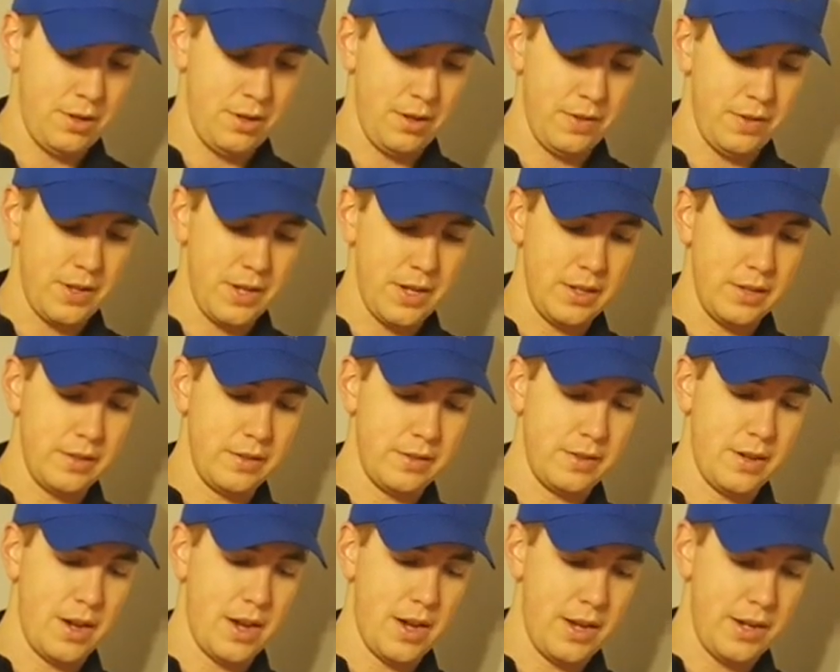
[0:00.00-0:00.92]
on the
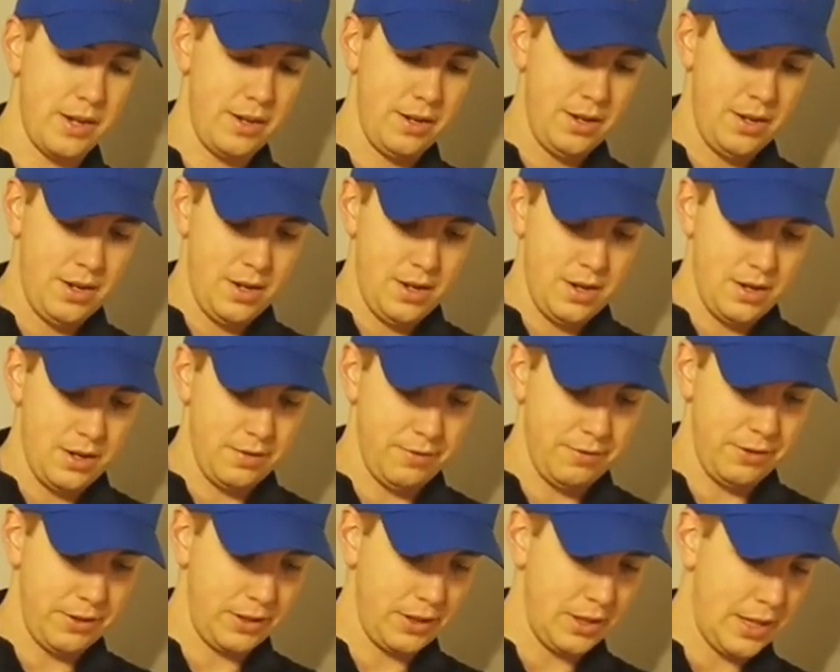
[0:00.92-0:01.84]
inside
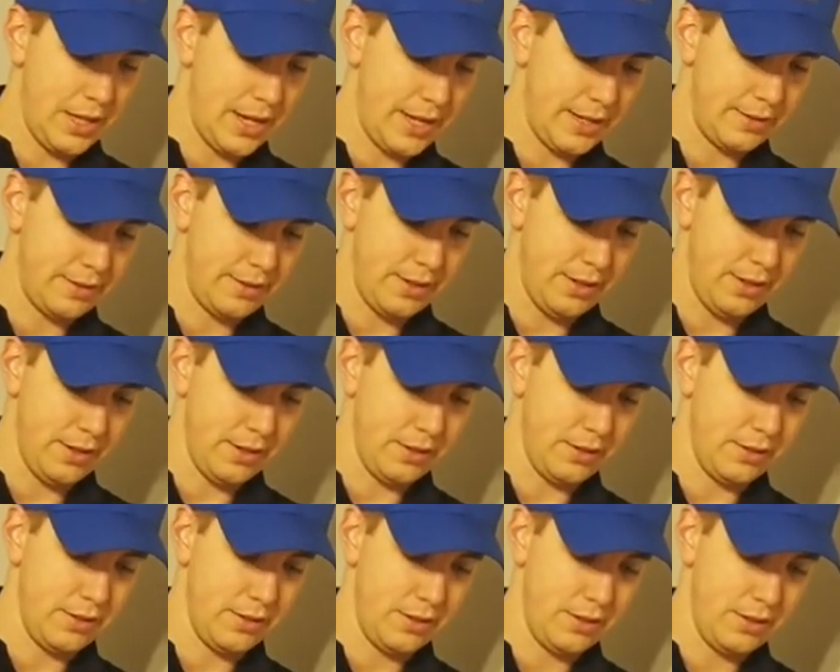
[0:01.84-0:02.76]
of the glass
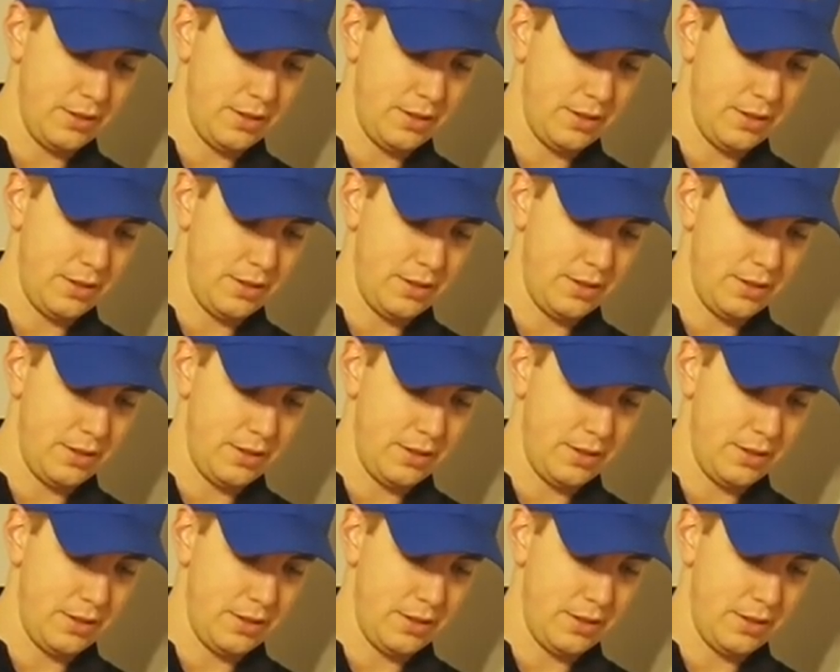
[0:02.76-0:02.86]
here.